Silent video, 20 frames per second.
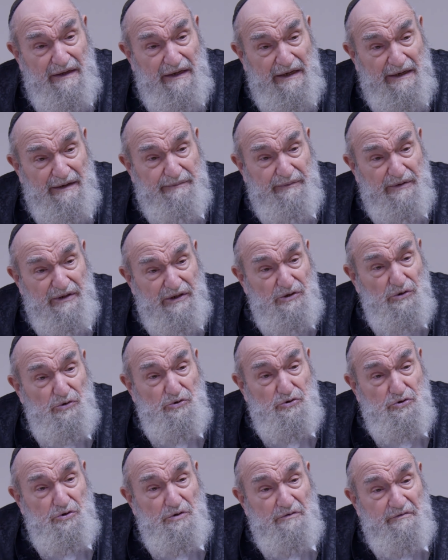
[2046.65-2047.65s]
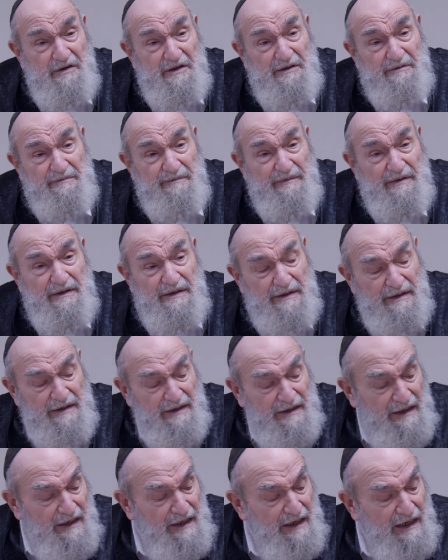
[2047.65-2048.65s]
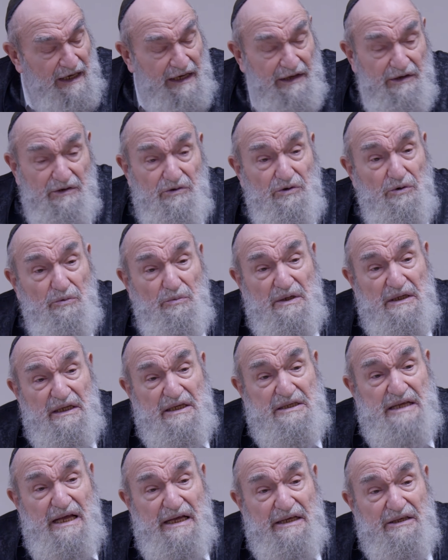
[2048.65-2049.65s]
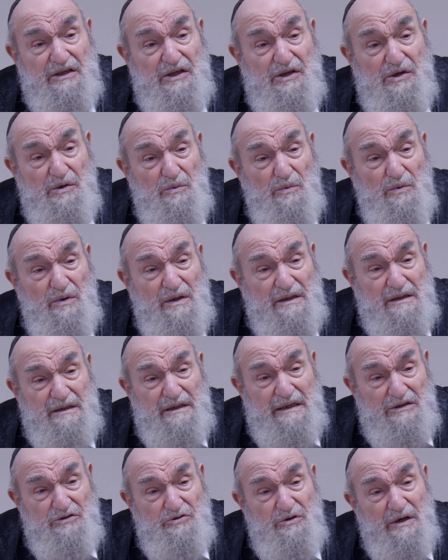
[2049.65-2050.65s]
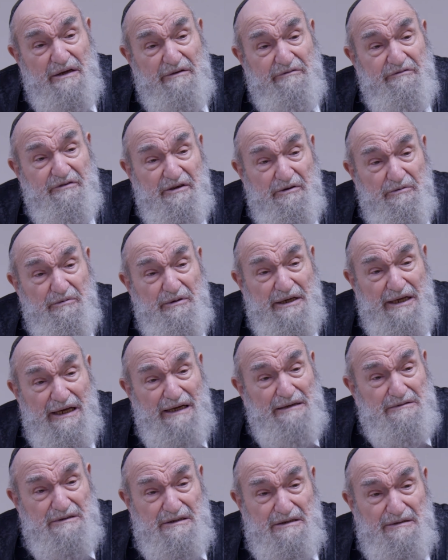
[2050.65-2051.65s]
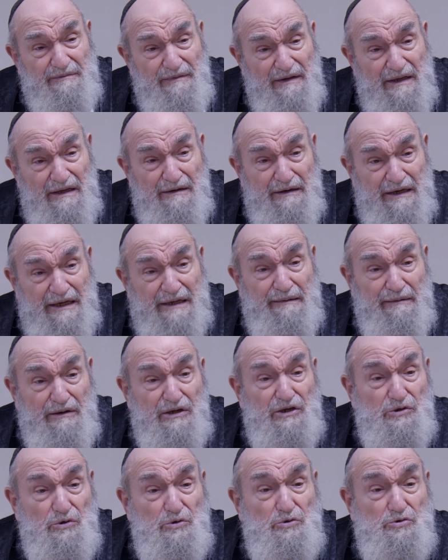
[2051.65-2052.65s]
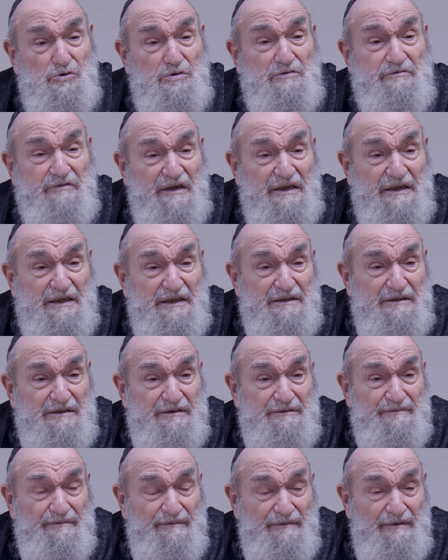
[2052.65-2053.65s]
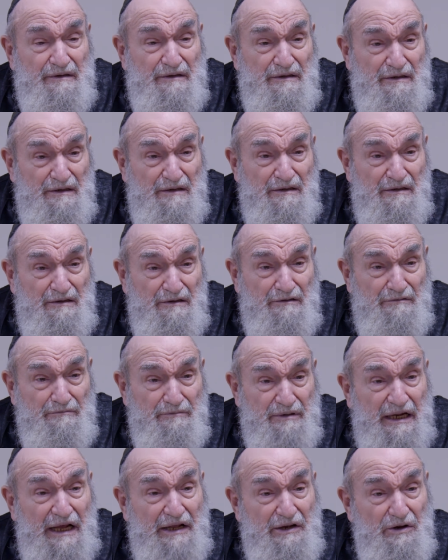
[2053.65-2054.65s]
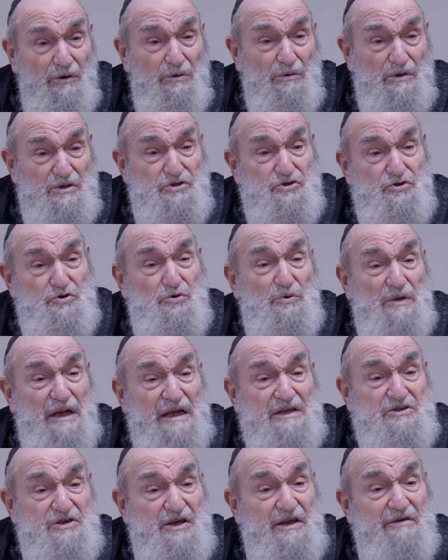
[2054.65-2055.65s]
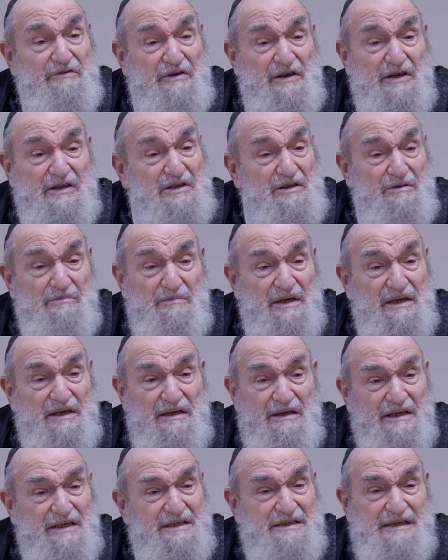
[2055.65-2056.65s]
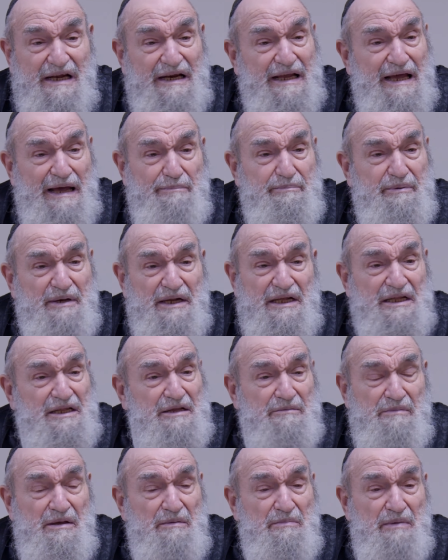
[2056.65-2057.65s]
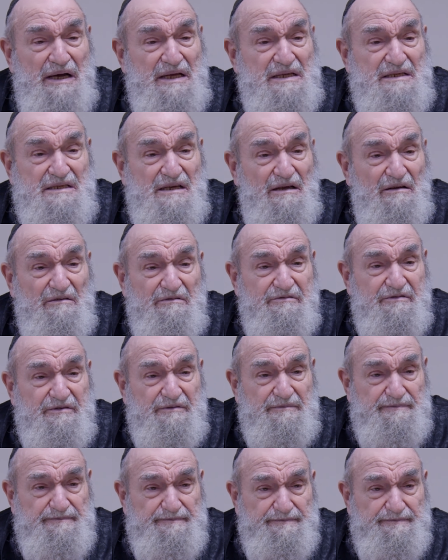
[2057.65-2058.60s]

I'm going to do tshuva. I don't know what exactly you want. I'll try to figure it out, and I'm going to do tshuva on it. But I know it's you that's giving it to me. It's not happening to me by itself.